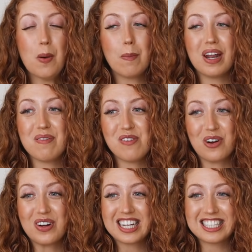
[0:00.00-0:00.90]
but I'm
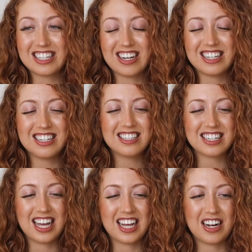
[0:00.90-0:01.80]
very excited
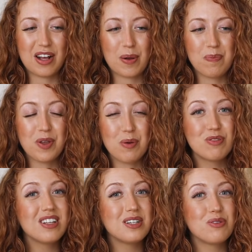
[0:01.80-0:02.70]
and
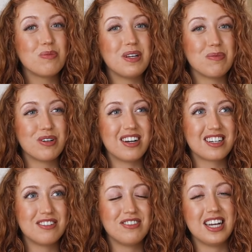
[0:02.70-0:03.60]
hopefully it will be a
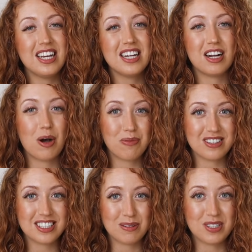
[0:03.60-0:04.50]
productive day, and
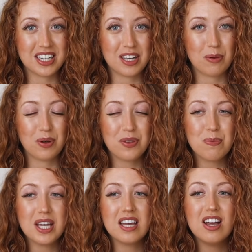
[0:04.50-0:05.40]
obviously I'm taking you with
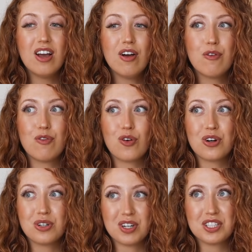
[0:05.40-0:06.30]
me
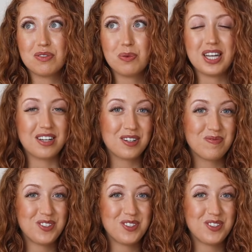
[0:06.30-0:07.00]
for the rest of the week.